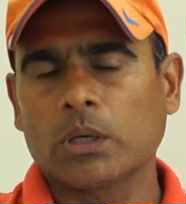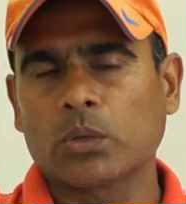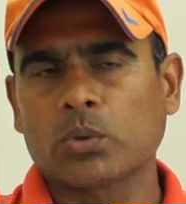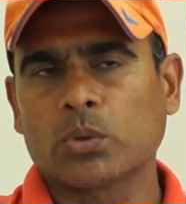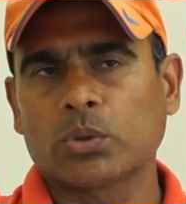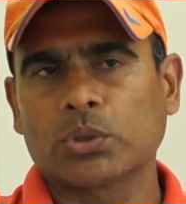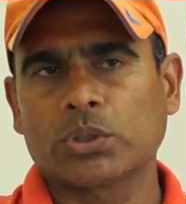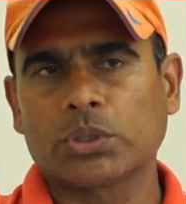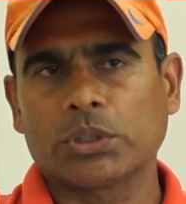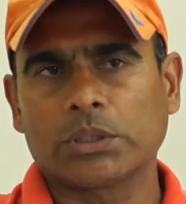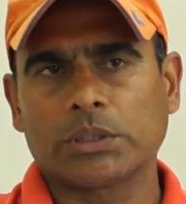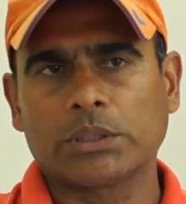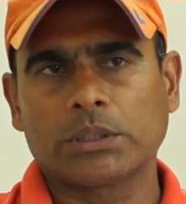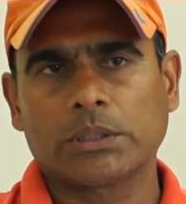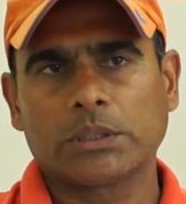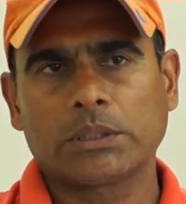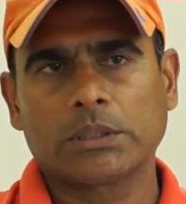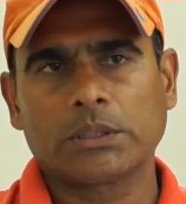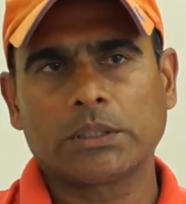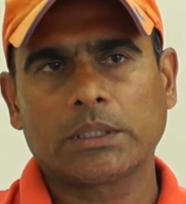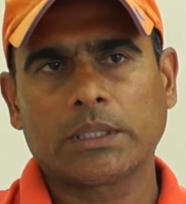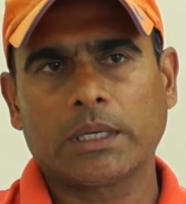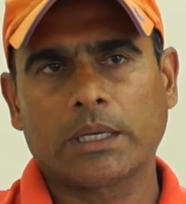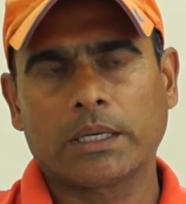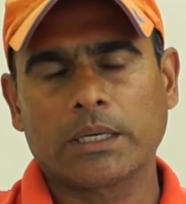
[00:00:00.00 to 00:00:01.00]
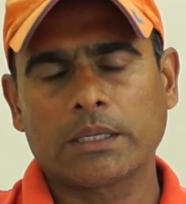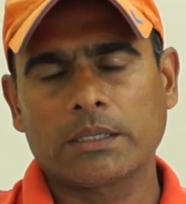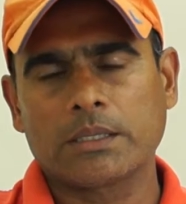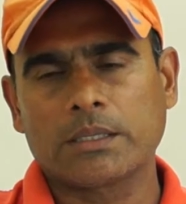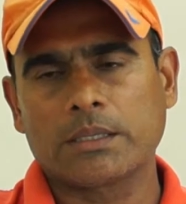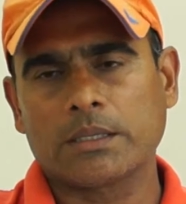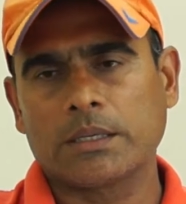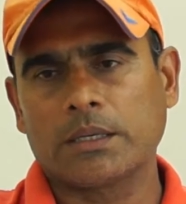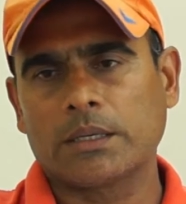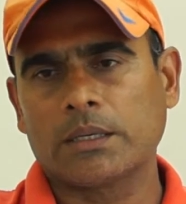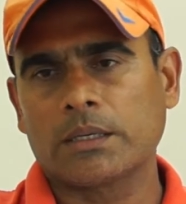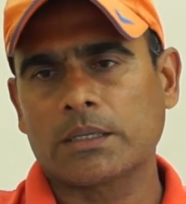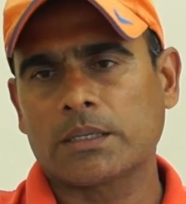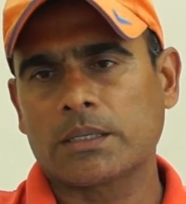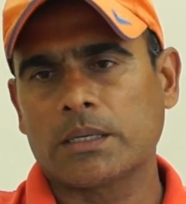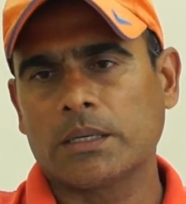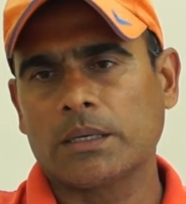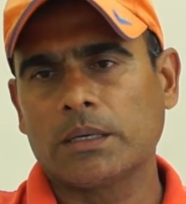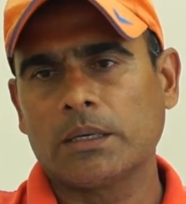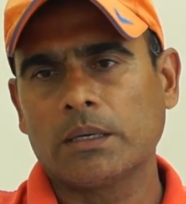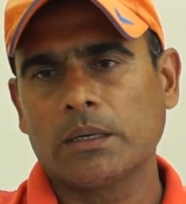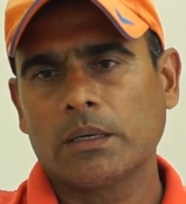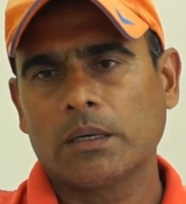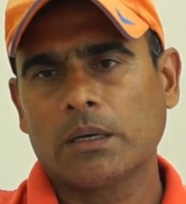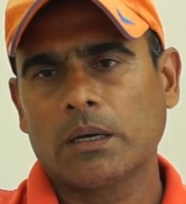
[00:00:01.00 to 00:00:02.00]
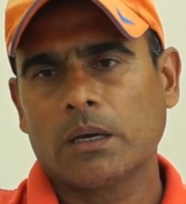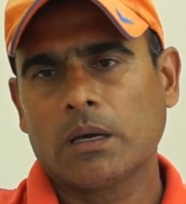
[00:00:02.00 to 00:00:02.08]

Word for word: the coaches take it seriously,